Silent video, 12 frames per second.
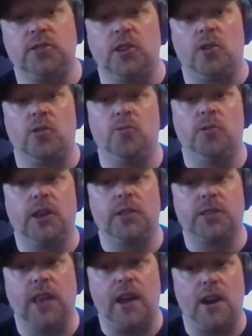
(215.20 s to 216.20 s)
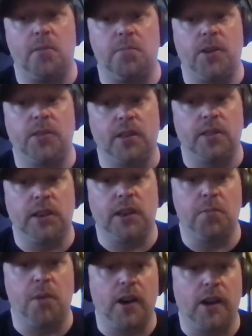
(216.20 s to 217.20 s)
So we got that up on the
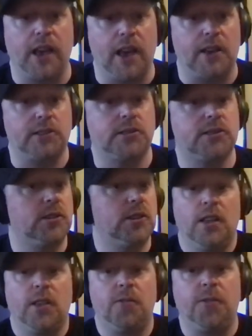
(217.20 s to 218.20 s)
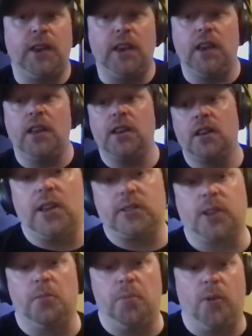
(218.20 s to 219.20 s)
League podcast feed at
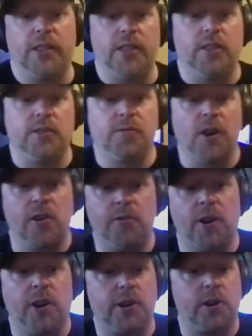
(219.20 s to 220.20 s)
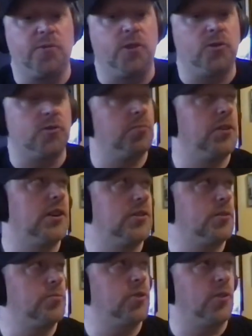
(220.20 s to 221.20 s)
some point in the very, very near future, because
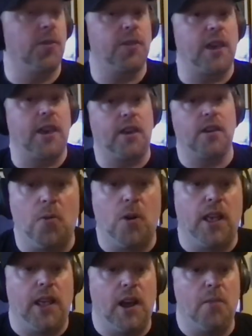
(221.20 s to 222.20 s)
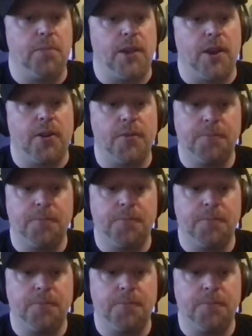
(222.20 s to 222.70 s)
I'm sure that they want it up there.